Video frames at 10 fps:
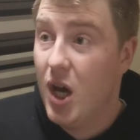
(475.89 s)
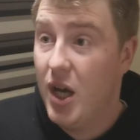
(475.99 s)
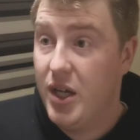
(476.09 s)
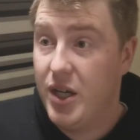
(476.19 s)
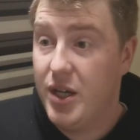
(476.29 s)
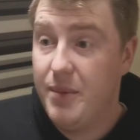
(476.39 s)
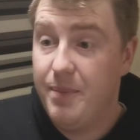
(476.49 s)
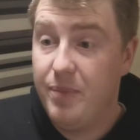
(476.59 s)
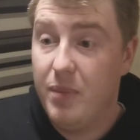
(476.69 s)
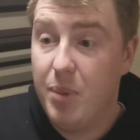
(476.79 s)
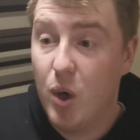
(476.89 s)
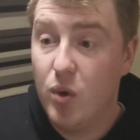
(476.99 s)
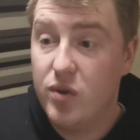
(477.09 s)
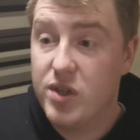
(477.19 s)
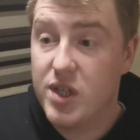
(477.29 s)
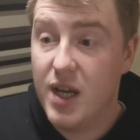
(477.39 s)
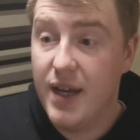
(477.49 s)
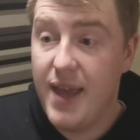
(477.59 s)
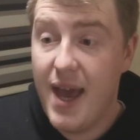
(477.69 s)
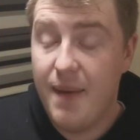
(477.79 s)

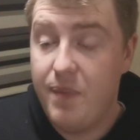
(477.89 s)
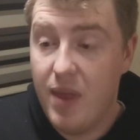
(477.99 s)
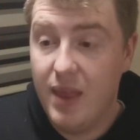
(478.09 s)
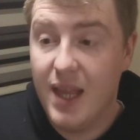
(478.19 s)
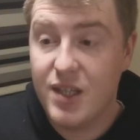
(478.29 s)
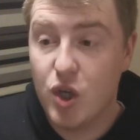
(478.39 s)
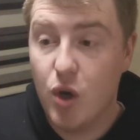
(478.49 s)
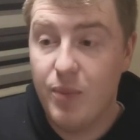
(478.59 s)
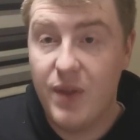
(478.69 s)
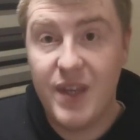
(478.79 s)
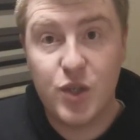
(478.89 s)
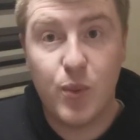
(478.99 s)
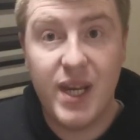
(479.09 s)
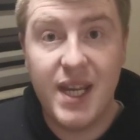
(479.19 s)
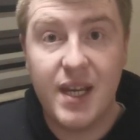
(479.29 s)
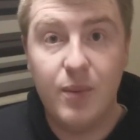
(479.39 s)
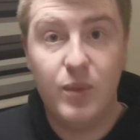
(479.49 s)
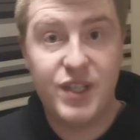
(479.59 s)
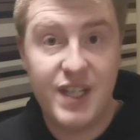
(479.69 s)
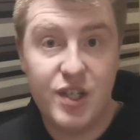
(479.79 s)
Yeah, let's hope that this week
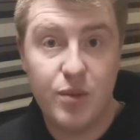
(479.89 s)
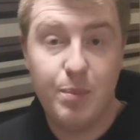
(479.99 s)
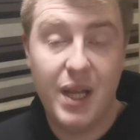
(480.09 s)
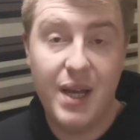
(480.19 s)
we see some